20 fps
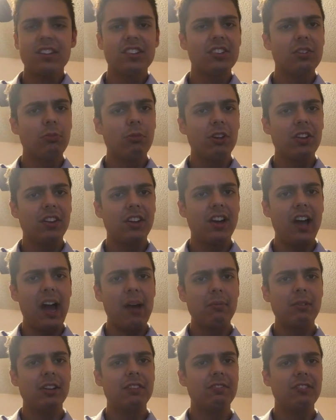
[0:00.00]
See, one of the
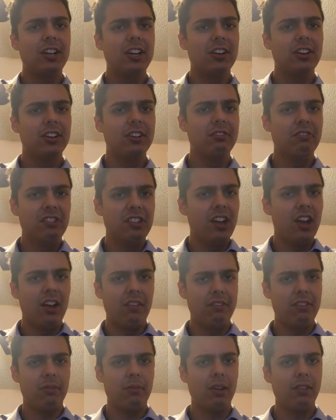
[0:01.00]
common narratives
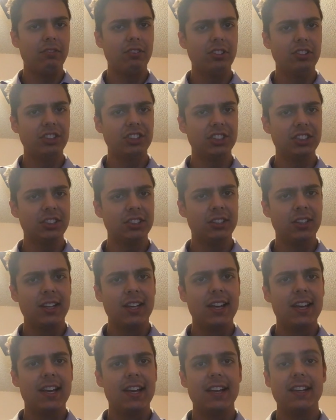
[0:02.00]
of the Revolution
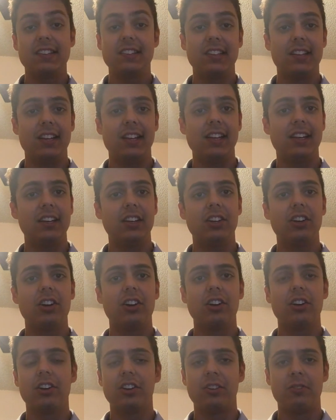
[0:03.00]
is that it
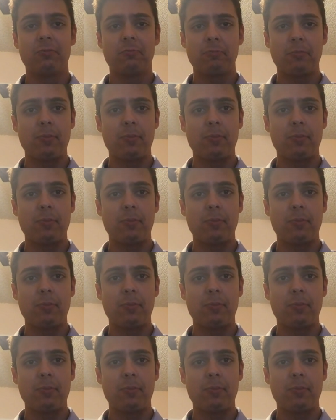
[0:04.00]
occurred